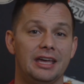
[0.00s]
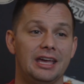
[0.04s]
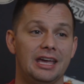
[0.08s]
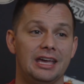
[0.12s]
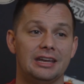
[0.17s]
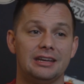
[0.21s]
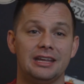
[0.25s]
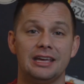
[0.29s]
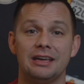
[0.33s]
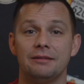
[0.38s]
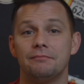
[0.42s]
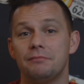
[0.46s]

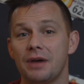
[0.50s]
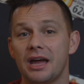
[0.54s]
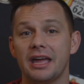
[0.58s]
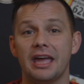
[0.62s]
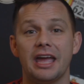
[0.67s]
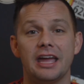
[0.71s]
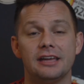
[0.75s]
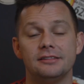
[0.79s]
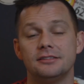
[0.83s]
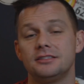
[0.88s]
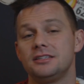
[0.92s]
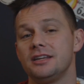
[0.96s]
and hit my
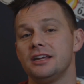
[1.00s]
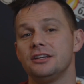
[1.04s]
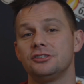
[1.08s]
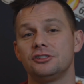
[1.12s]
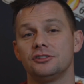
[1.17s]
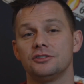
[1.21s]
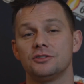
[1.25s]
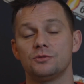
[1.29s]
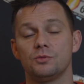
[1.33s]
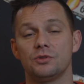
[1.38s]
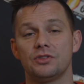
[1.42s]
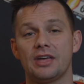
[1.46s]
aid
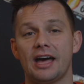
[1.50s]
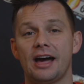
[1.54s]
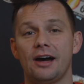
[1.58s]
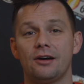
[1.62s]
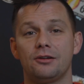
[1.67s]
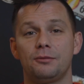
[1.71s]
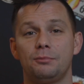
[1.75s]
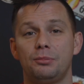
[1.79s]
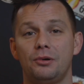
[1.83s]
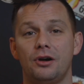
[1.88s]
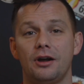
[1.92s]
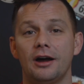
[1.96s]
stations without
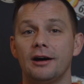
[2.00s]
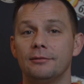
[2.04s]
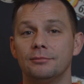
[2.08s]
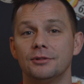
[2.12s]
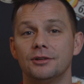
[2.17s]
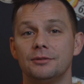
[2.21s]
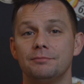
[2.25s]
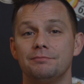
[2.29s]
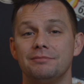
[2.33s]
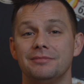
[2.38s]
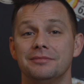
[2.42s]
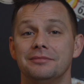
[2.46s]
a
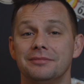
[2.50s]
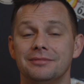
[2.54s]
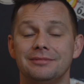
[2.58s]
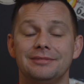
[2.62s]
problem.